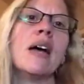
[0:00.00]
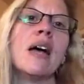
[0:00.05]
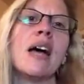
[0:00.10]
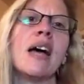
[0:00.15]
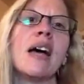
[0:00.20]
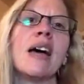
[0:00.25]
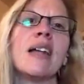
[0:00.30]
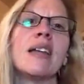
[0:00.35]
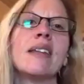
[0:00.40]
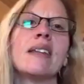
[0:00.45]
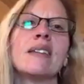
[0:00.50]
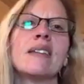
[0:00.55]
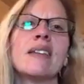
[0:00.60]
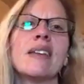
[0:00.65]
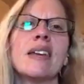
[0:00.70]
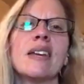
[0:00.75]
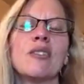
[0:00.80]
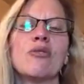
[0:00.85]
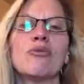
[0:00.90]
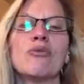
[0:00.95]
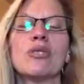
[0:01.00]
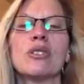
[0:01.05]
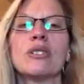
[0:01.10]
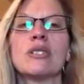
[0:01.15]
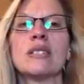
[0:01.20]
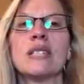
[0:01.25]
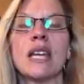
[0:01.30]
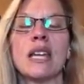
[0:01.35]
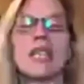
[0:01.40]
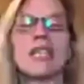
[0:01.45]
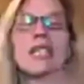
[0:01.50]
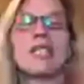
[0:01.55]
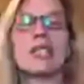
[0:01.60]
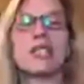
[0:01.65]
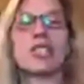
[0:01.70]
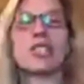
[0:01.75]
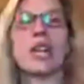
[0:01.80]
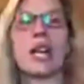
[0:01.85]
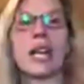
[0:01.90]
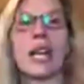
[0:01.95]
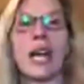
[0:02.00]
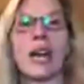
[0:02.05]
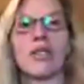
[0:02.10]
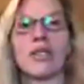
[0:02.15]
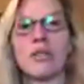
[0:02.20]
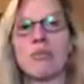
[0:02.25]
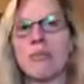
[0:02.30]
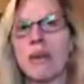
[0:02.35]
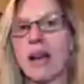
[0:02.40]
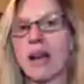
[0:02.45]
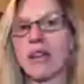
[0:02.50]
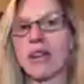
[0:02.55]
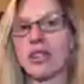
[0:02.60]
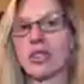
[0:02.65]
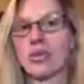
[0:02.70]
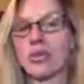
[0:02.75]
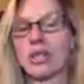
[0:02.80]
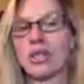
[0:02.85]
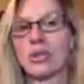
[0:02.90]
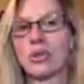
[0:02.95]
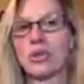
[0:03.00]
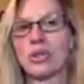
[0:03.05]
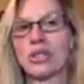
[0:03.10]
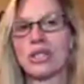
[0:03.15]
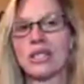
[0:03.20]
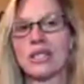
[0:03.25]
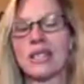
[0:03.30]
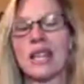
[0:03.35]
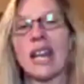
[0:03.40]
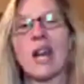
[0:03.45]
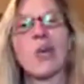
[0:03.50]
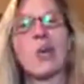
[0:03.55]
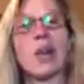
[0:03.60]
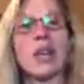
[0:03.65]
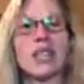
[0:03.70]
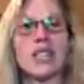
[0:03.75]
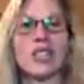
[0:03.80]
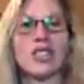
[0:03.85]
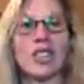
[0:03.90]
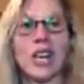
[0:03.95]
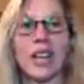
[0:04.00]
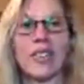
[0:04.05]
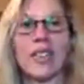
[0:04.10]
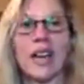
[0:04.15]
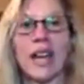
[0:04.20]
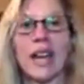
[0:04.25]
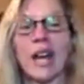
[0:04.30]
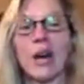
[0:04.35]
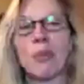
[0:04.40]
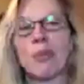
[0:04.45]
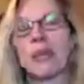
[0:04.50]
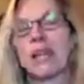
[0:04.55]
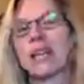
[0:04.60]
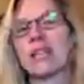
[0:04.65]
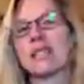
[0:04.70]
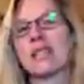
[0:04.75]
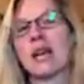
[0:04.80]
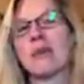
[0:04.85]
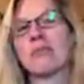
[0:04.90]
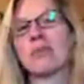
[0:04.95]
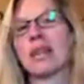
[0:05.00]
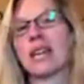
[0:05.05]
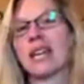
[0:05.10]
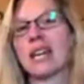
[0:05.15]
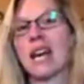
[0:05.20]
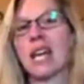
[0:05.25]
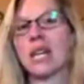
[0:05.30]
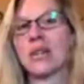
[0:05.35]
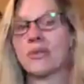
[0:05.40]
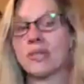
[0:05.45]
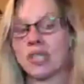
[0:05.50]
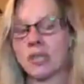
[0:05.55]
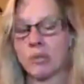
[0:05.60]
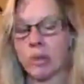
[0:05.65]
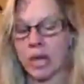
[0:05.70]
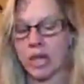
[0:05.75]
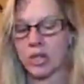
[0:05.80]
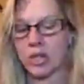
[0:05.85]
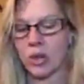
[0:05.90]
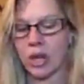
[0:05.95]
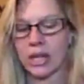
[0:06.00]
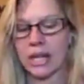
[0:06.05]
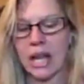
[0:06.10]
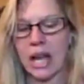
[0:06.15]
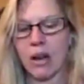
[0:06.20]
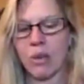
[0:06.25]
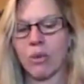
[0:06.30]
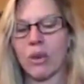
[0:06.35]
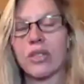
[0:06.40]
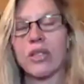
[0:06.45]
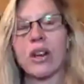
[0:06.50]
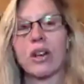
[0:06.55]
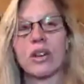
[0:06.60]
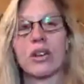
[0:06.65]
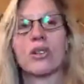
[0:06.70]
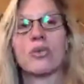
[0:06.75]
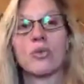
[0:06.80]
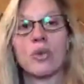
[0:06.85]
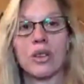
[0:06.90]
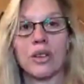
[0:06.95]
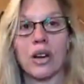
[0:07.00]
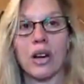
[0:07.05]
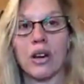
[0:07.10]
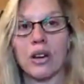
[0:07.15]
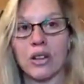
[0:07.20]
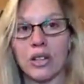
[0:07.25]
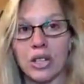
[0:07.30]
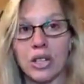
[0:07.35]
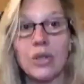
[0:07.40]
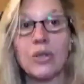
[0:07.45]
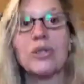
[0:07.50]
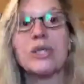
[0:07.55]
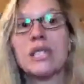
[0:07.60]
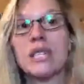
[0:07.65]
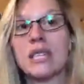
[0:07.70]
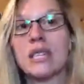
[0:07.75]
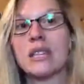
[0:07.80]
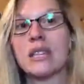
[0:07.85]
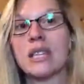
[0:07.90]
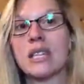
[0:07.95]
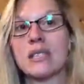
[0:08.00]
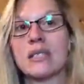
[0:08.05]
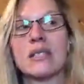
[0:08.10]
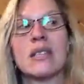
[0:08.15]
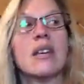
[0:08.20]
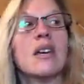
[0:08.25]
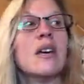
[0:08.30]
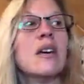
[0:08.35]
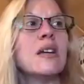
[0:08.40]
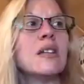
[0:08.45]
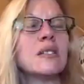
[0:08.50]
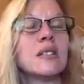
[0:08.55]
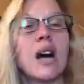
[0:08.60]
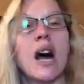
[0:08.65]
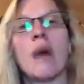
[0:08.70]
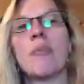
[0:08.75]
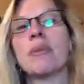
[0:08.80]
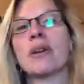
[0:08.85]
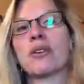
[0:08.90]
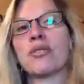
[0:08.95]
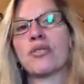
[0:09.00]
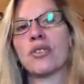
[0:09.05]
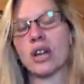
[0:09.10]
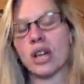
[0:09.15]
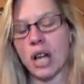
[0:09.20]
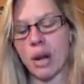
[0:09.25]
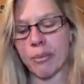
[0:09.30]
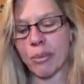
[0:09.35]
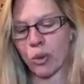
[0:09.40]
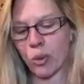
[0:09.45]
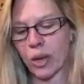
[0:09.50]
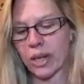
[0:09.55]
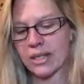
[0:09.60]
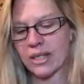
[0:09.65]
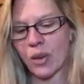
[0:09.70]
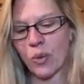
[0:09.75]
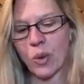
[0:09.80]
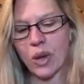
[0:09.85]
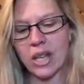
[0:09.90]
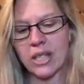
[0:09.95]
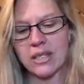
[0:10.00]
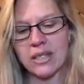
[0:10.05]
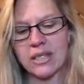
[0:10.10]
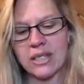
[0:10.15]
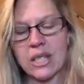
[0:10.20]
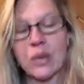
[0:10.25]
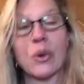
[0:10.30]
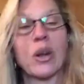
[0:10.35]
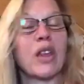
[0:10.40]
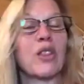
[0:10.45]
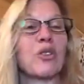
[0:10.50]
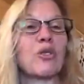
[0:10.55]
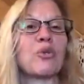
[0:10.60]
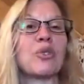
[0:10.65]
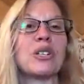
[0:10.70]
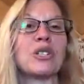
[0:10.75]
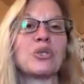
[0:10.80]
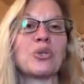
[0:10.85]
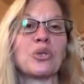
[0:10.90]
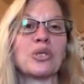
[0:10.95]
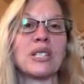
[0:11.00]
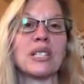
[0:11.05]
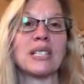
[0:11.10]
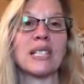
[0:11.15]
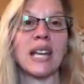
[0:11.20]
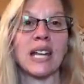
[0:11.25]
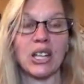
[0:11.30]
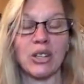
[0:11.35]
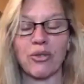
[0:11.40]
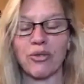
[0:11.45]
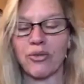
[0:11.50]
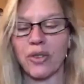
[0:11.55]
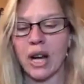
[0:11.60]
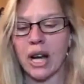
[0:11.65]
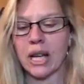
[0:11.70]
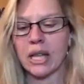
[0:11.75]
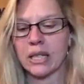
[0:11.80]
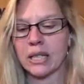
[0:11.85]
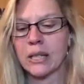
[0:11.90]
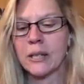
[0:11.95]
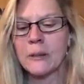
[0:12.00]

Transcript: and it said to check out the marriage resources. And I wanted to check that out because I'm like kind of a sponge right now with our using this topic for a couple weeks. I wanted to see what other resources I could find,